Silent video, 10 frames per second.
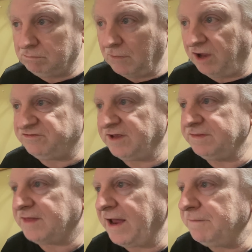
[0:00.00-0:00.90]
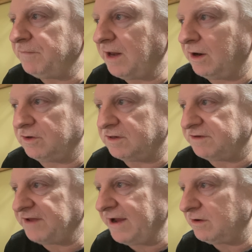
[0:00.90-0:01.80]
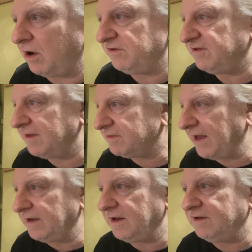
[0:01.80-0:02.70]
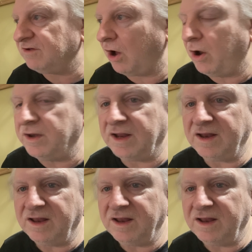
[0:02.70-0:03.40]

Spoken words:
I sent that. Now, the date I sent that is on